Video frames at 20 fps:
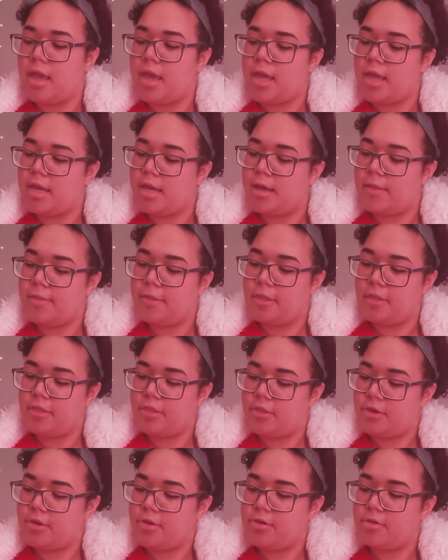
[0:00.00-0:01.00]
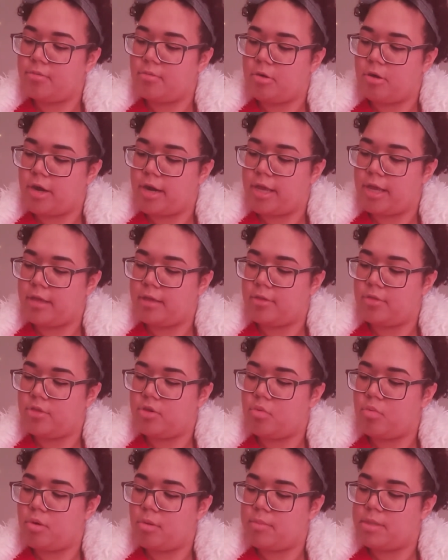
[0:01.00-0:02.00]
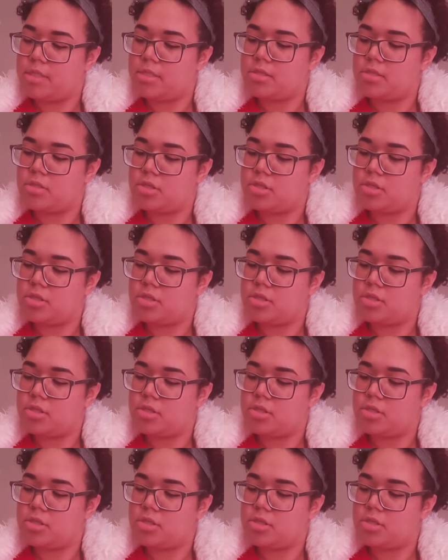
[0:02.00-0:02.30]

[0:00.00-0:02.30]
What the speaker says: And on the third morning, the woman's